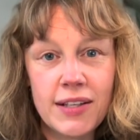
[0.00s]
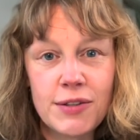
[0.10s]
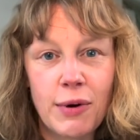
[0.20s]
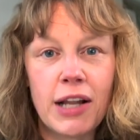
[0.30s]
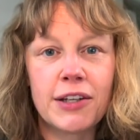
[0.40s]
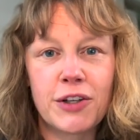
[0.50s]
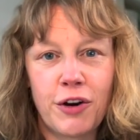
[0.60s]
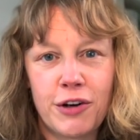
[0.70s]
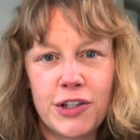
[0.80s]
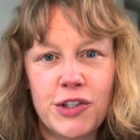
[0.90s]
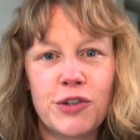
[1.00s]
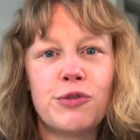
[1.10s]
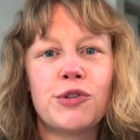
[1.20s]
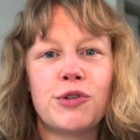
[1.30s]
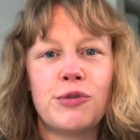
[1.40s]
so I'll encourage
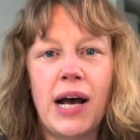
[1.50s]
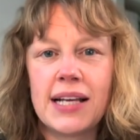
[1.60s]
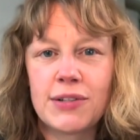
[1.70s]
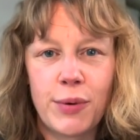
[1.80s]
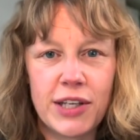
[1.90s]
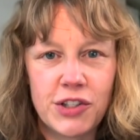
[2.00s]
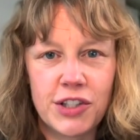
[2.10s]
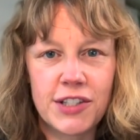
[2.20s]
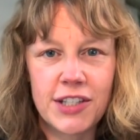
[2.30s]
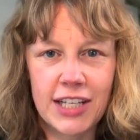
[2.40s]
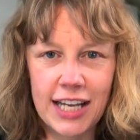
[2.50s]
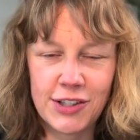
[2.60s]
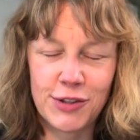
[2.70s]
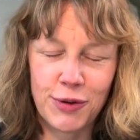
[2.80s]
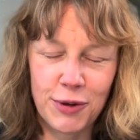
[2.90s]
you to ask questions to get
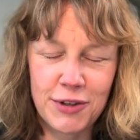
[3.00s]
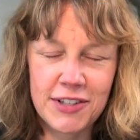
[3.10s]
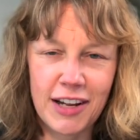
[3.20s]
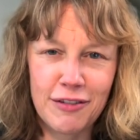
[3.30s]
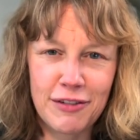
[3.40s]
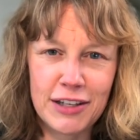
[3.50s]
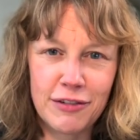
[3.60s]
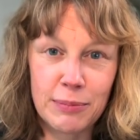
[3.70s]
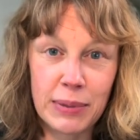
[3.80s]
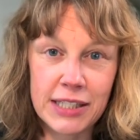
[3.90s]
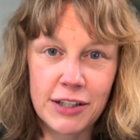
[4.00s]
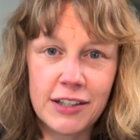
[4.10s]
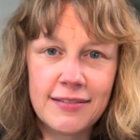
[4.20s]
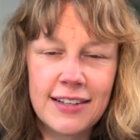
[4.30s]
to know yourself even better.